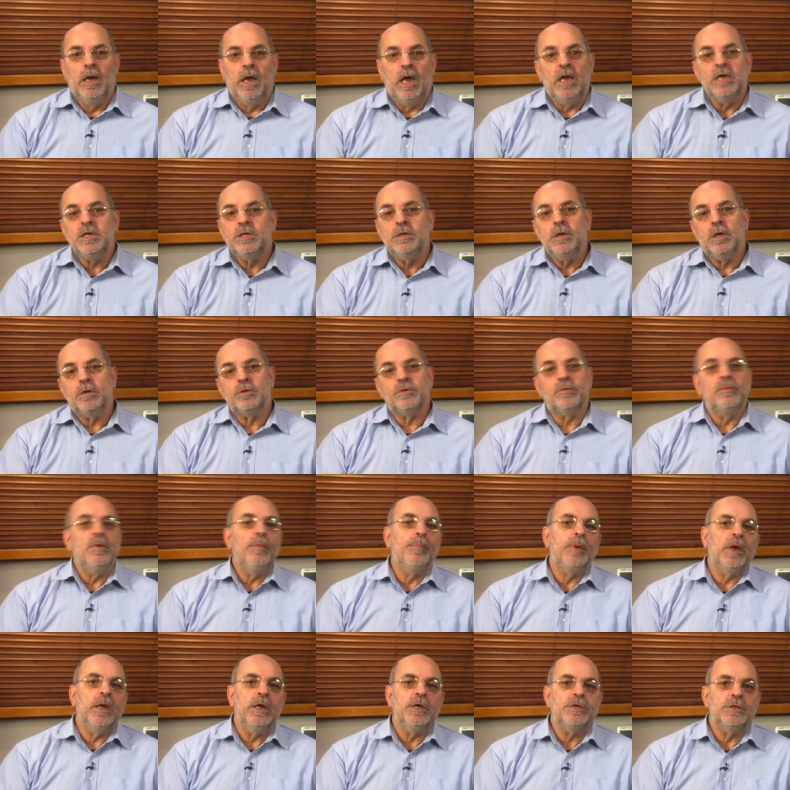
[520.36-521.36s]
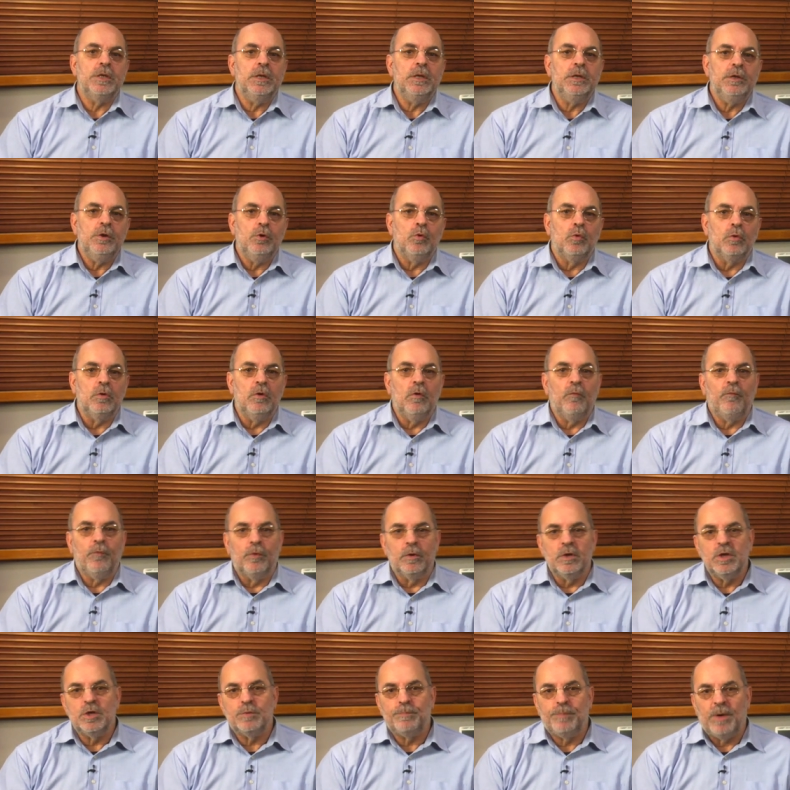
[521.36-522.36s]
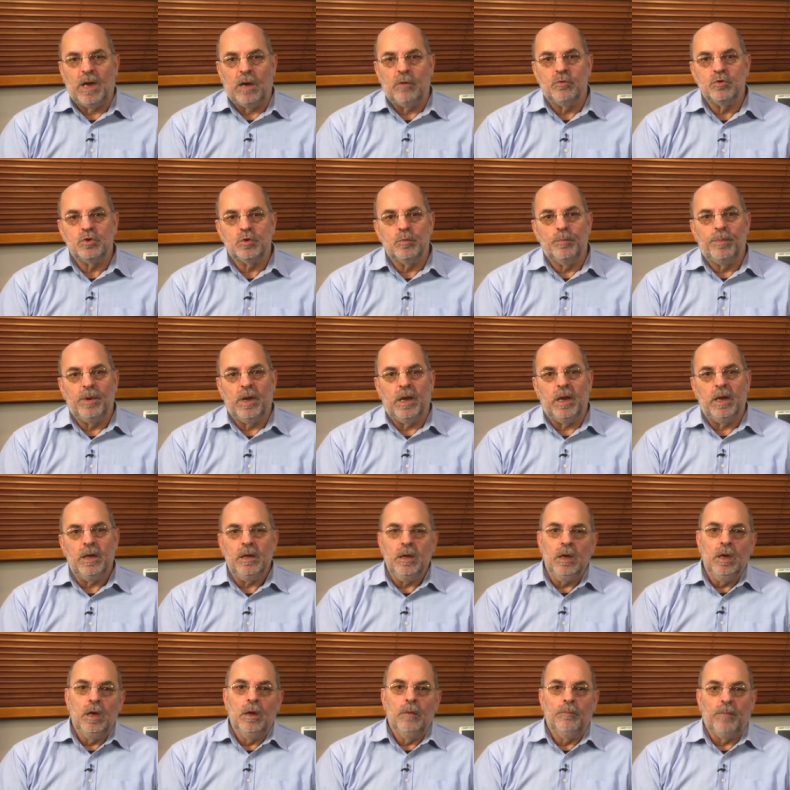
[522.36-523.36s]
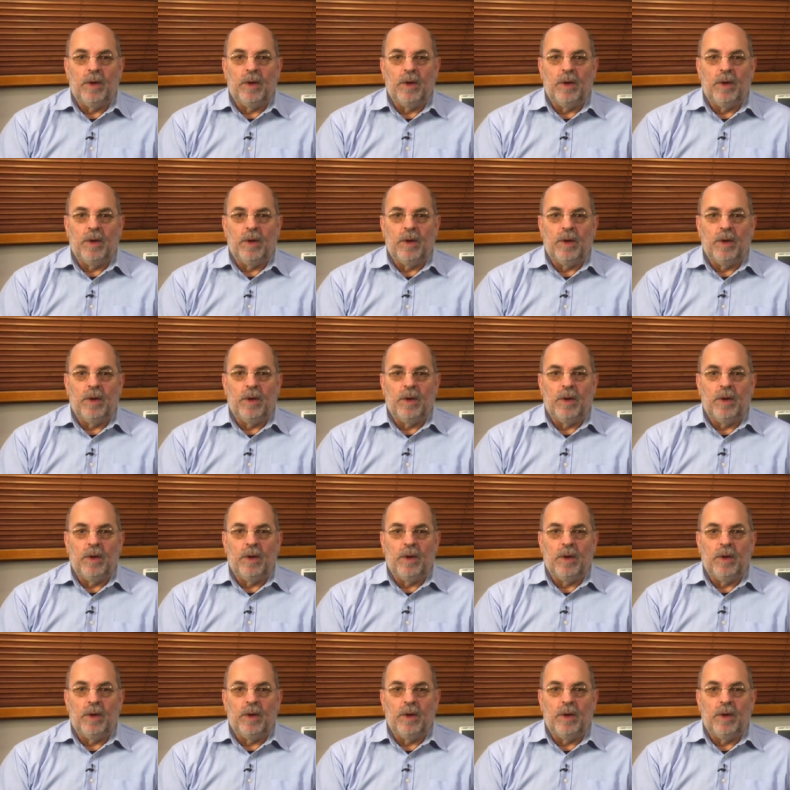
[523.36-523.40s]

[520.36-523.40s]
as does replacing the Audiophonics power supply